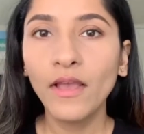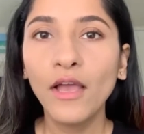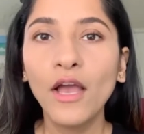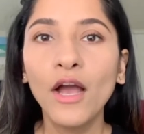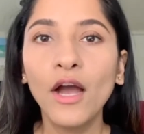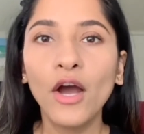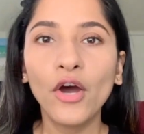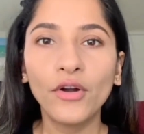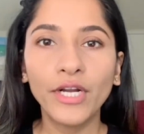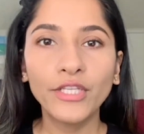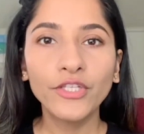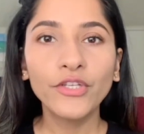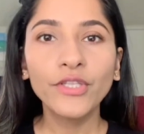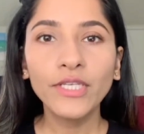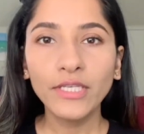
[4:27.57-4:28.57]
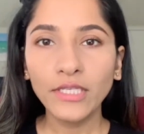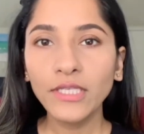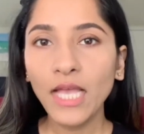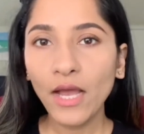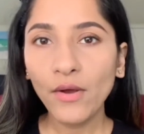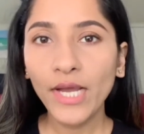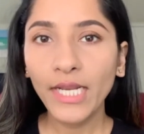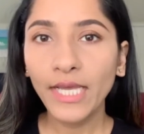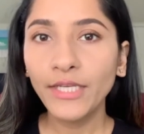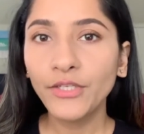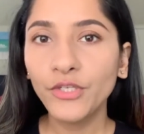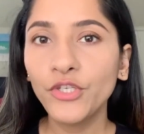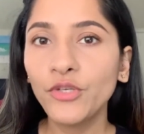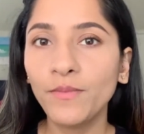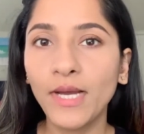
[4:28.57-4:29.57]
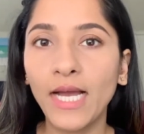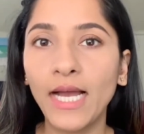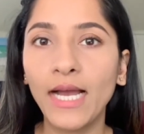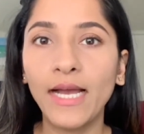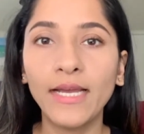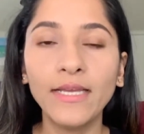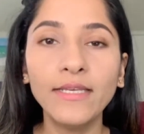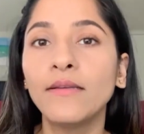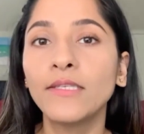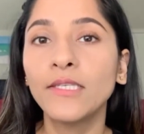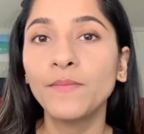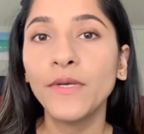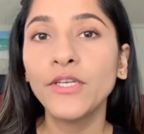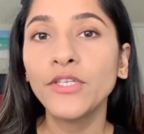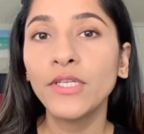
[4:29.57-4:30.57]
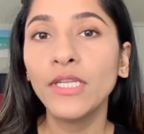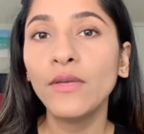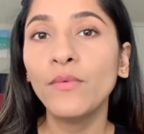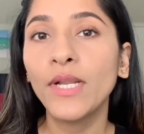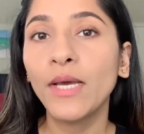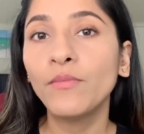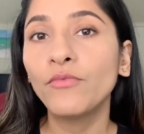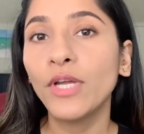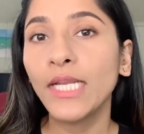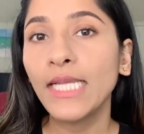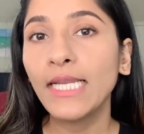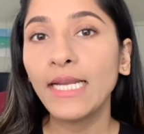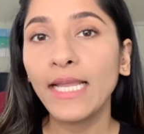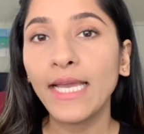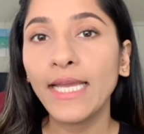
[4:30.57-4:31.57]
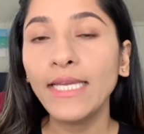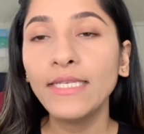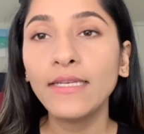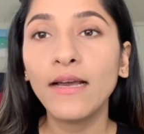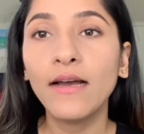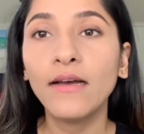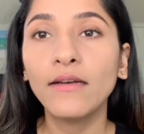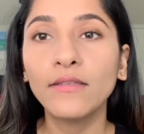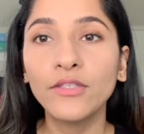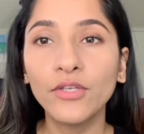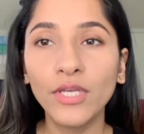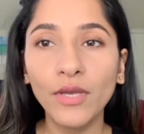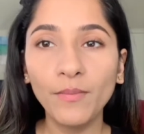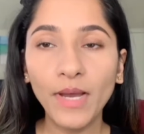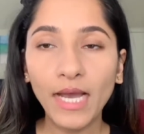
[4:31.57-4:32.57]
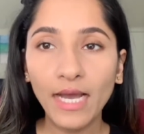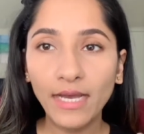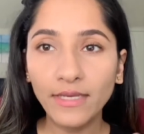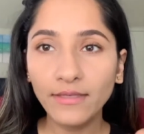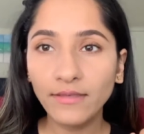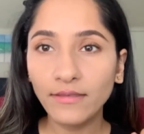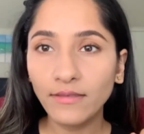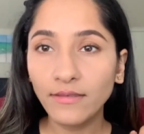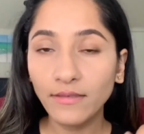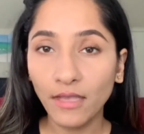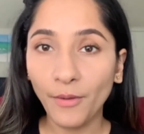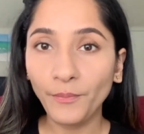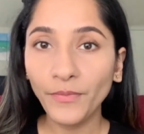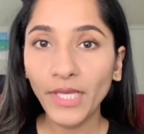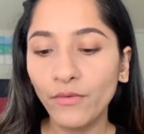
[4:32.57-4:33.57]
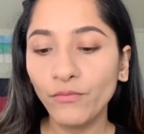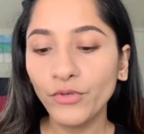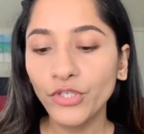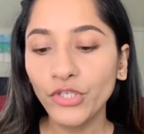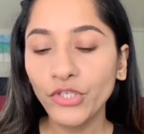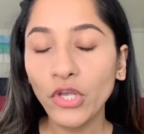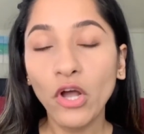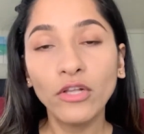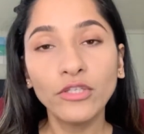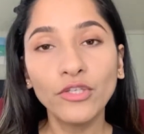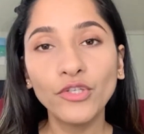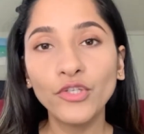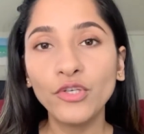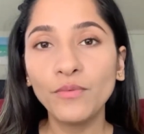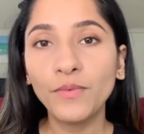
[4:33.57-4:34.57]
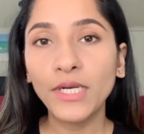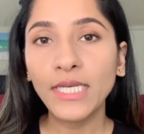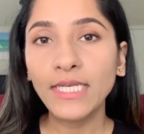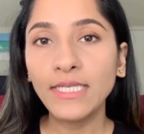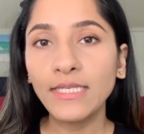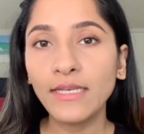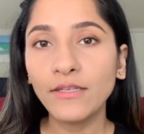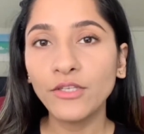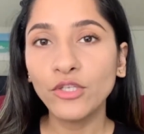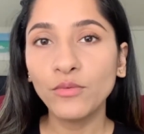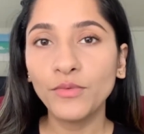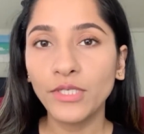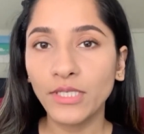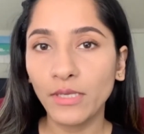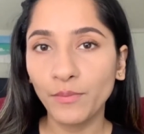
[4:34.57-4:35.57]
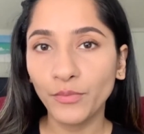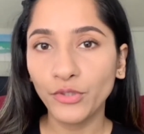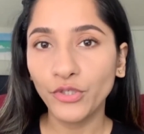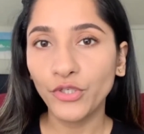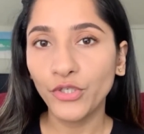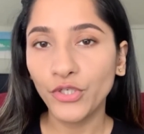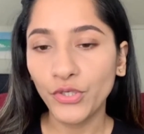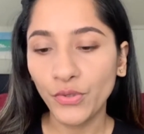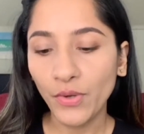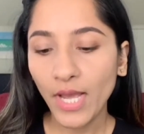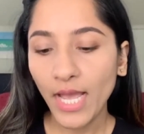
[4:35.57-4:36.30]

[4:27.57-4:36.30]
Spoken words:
Alright, so this is how I like to do my eyes, especially when I'm running late, to give my eyes something, which is also super easy and super simple to do. And